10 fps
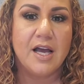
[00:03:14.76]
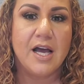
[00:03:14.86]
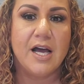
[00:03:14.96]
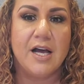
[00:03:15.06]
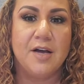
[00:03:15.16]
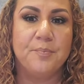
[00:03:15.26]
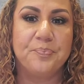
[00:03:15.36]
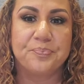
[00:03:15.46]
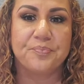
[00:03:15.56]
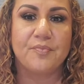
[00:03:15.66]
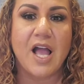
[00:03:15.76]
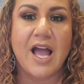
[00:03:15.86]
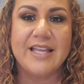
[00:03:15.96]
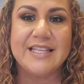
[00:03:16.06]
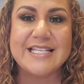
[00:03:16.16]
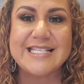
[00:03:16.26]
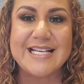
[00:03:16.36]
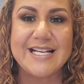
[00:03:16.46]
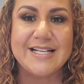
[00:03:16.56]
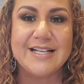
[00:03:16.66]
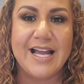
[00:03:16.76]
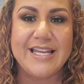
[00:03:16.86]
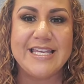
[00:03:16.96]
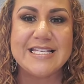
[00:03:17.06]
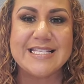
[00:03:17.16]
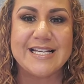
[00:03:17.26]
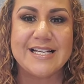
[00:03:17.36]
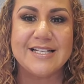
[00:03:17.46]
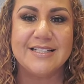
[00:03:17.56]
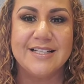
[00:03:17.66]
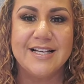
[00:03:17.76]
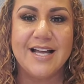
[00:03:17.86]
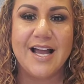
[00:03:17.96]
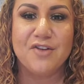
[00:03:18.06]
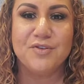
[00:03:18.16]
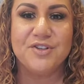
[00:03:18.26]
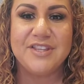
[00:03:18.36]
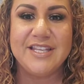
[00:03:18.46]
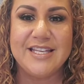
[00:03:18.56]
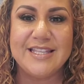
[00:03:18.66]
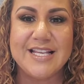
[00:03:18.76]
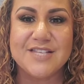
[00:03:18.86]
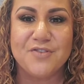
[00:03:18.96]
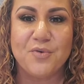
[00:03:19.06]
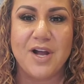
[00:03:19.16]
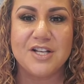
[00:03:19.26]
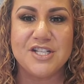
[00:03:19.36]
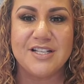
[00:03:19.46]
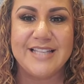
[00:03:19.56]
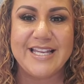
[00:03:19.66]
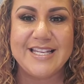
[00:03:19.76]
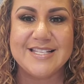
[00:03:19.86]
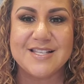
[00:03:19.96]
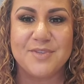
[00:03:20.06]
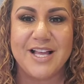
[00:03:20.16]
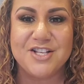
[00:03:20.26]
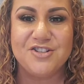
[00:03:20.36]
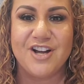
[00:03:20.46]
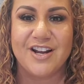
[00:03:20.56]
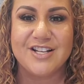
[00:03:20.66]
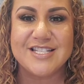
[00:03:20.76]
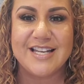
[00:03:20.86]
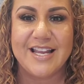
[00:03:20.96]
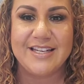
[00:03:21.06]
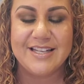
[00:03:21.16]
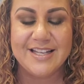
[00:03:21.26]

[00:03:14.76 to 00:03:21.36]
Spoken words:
Hi, Alyssa. Hi, Kisa. Hi, Ruthie. Thanks for watching, ladies. I'm glad you got on tonight.